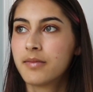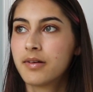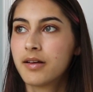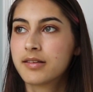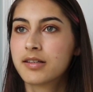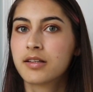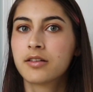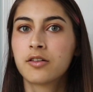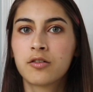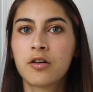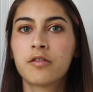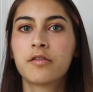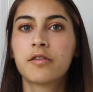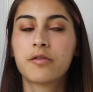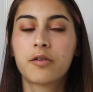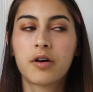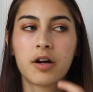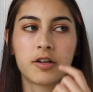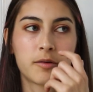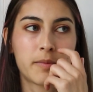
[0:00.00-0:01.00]
It's a little over
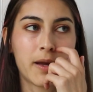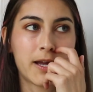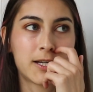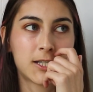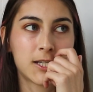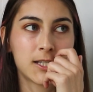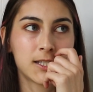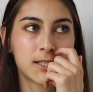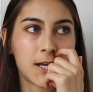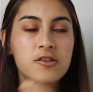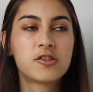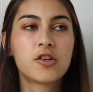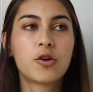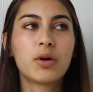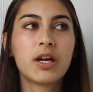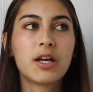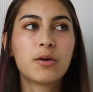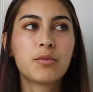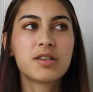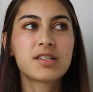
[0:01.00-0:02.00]
400 pages. So
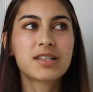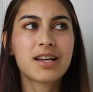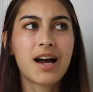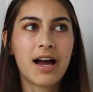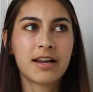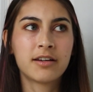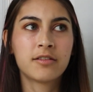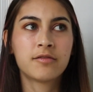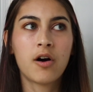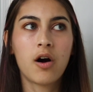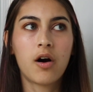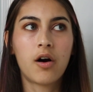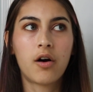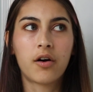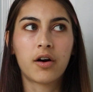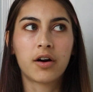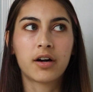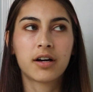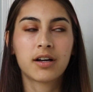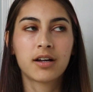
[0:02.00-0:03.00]
it was kind of
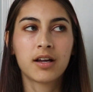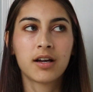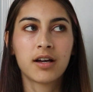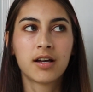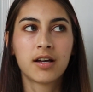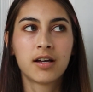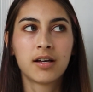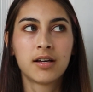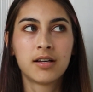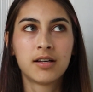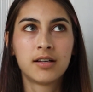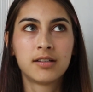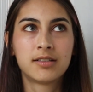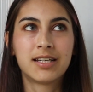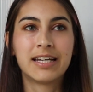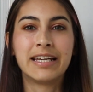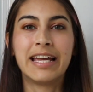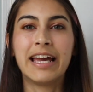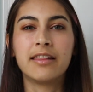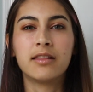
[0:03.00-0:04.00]
hard
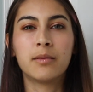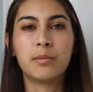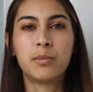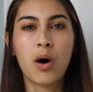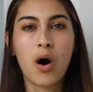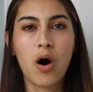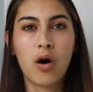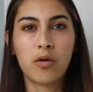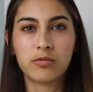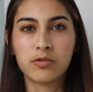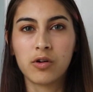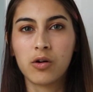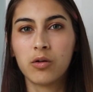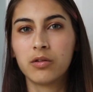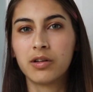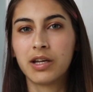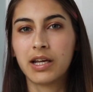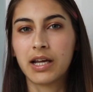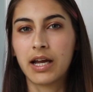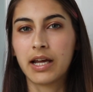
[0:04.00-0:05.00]
to get the ball
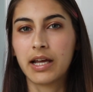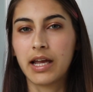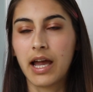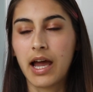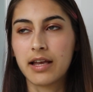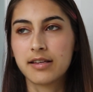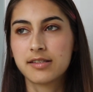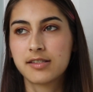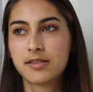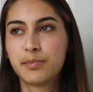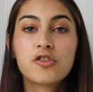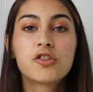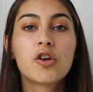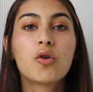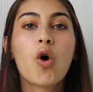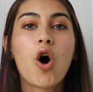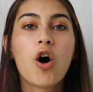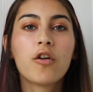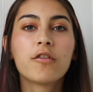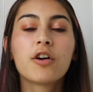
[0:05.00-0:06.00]
rolling, I guess.
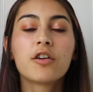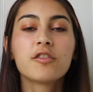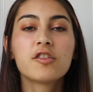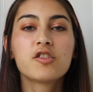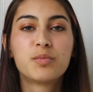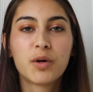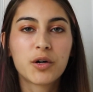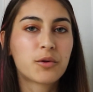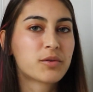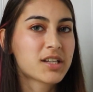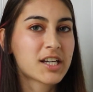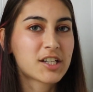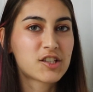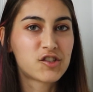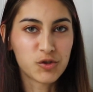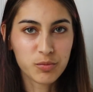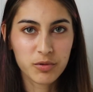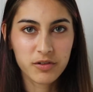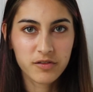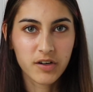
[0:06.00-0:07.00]
So overall, this book was like
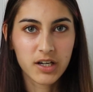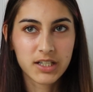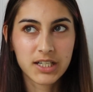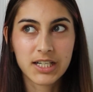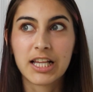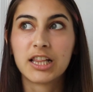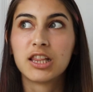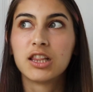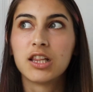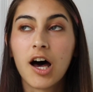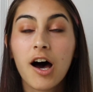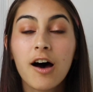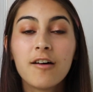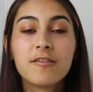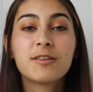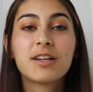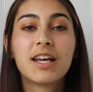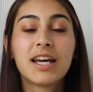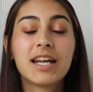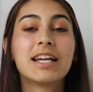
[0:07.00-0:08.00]
super fun, and I
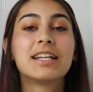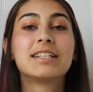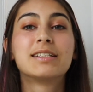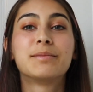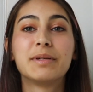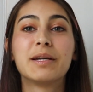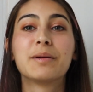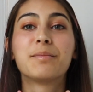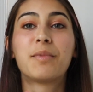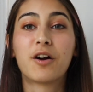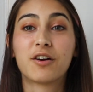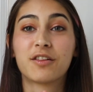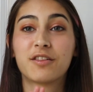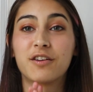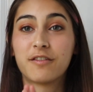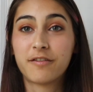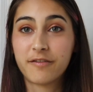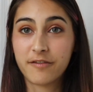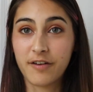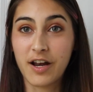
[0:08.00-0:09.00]
loved getting to be a part of
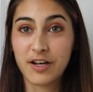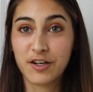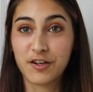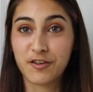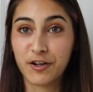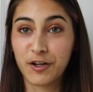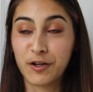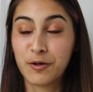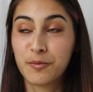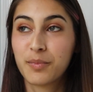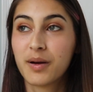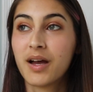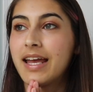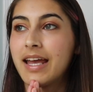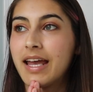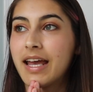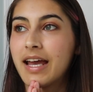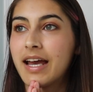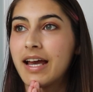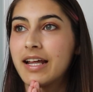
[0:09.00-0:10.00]
their friend group.
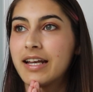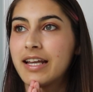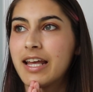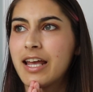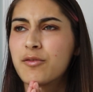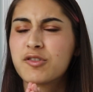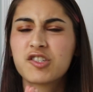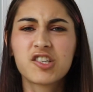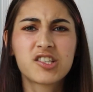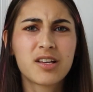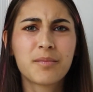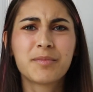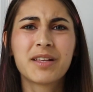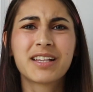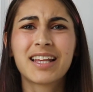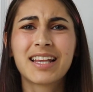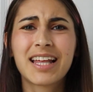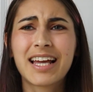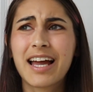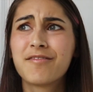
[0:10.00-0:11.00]
And it was just
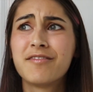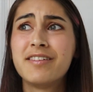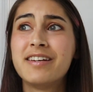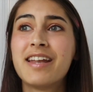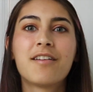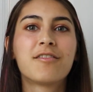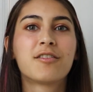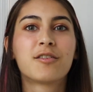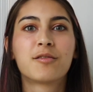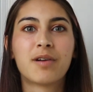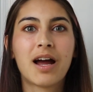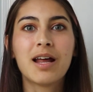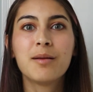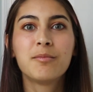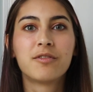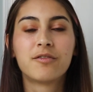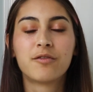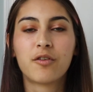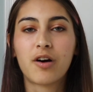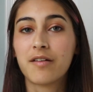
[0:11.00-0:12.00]
something that like I've never read
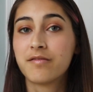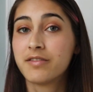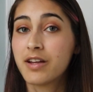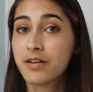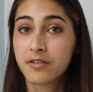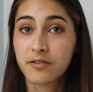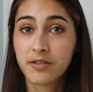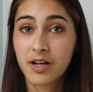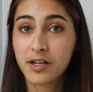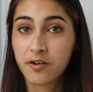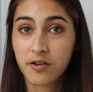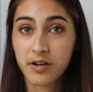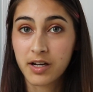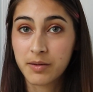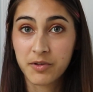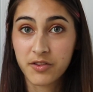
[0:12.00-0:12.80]
before. I've never read Korean